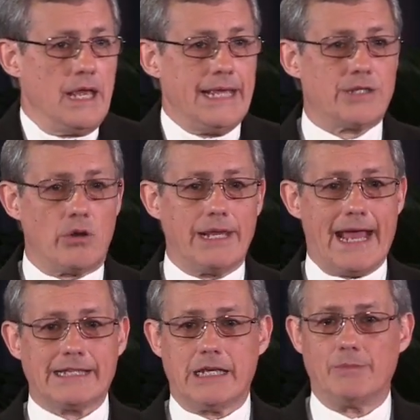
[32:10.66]
He's only
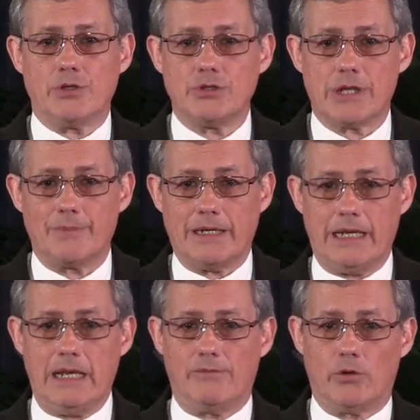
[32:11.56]
asking him to do something
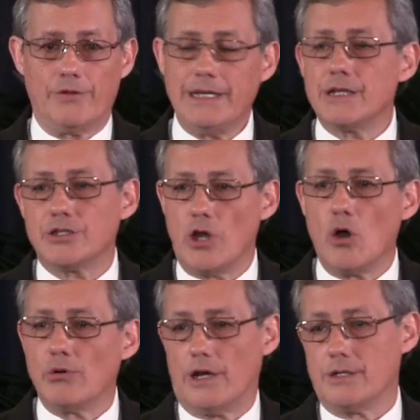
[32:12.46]
evil if he doesn't
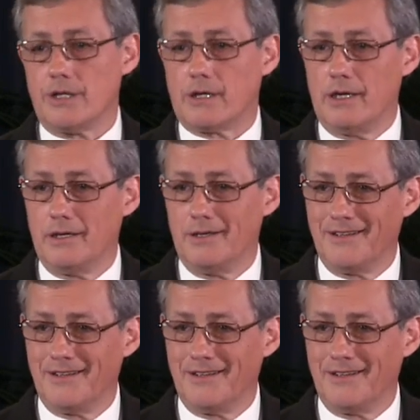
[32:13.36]
own Isaac